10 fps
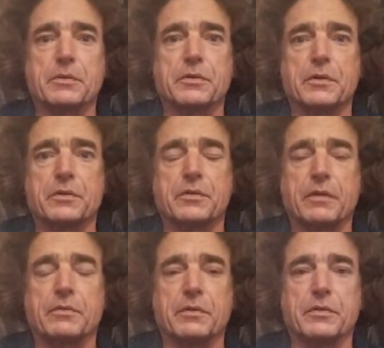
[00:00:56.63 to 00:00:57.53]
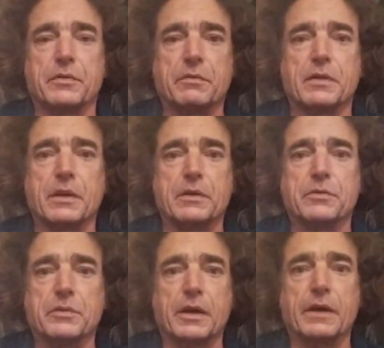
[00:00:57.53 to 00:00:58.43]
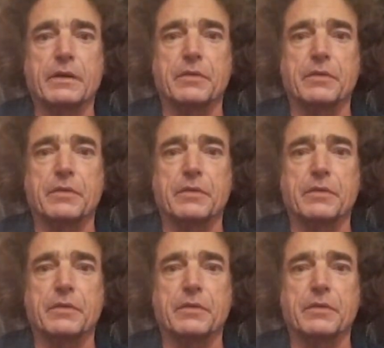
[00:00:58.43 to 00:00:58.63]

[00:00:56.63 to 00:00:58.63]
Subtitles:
So there's the seven letters you have: